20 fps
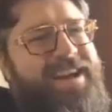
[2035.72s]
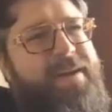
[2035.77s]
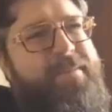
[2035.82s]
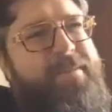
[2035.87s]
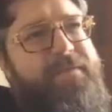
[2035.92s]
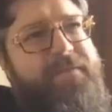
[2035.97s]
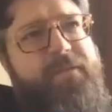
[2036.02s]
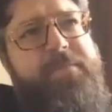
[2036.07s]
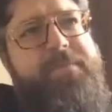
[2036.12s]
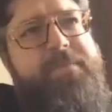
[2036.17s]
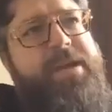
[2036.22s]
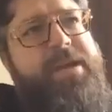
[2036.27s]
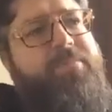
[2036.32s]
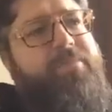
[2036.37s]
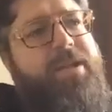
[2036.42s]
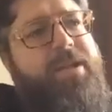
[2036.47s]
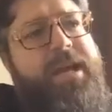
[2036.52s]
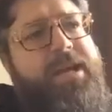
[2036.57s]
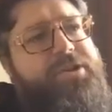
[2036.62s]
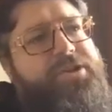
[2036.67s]
For me,
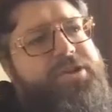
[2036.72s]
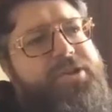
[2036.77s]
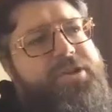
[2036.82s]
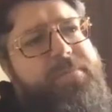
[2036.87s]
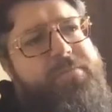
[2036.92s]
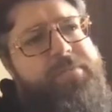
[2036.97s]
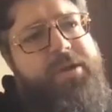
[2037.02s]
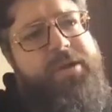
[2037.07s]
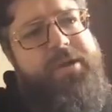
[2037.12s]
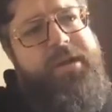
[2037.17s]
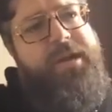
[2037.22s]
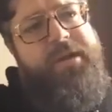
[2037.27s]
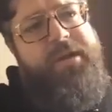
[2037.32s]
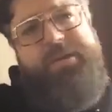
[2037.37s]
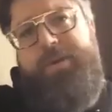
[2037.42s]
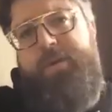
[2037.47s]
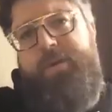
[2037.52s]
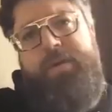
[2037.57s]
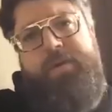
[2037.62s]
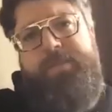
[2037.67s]
relationship building has
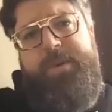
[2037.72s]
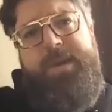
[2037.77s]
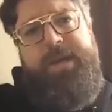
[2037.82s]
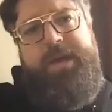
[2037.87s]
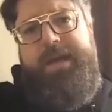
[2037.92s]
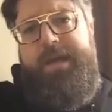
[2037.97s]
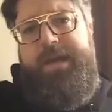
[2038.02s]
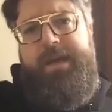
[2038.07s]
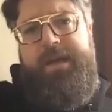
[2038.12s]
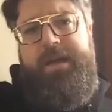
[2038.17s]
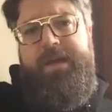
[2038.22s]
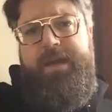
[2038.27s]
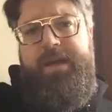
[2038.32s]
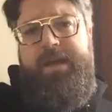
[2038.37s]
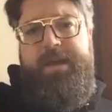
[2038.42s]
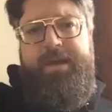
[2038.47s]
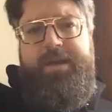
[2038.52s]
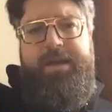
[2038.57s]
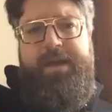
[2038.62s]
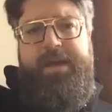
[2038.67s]
always been key.
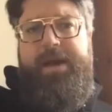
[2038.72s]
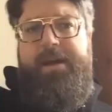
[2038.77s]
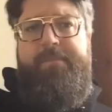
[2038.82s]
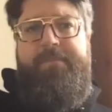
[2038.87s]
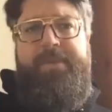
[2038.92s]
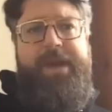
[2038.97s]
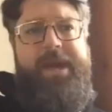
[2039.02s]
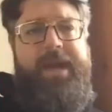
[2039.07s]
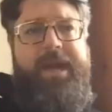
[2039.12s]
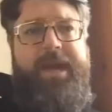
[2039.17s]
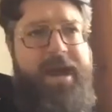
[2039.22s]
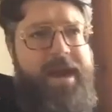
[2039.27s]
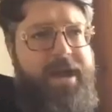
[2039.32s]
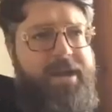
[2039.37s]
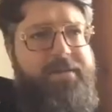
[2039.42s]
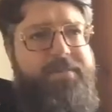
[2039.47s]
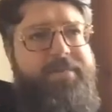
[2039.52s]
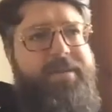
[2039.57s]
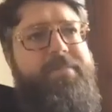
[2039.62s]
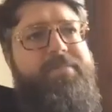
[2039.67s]
Being kind
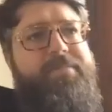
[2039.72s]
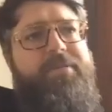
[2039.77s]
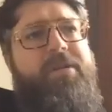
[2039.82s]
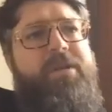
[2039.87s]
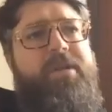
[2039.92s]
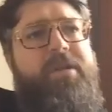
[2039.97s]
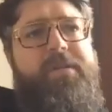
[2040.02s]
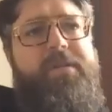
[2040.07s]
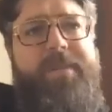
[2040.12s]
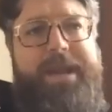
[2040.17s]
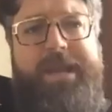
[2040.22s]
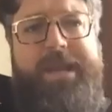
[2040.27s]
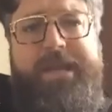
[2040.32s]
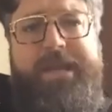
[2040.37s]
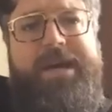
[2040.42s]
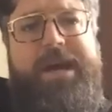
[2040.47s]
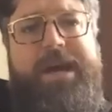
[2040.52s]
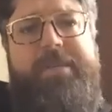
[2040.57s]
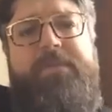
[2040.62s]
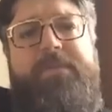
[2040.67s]
to people, spending
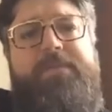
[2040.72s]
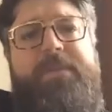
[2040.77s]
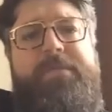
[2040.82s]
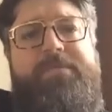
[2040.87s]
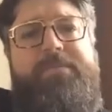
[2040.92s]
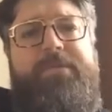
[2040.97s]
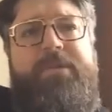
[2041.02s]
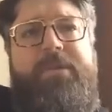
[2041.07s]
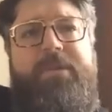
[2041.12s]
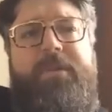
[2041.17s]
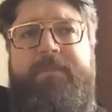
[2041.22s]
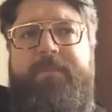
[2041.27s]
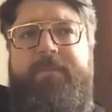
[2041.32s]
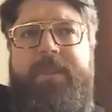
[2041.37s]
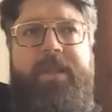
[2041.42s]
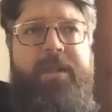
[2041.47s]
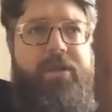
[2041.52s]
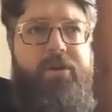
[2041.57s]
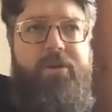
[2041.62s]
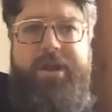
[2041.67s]
time with people,
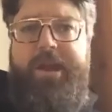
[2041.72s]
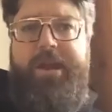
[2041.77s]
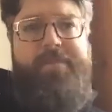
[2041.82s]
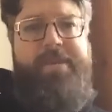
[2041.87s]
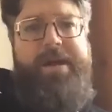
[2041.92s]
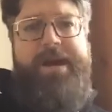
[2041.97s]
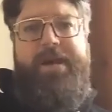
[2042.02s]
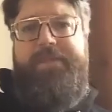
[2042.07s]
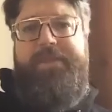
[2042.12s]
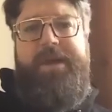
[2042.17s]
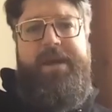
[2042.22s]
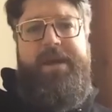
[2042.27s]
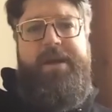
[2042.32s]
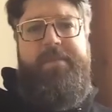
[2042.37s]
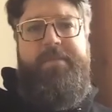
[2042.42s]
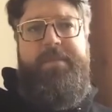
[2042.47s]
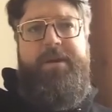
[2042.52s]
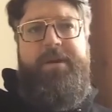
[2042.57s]
learning about them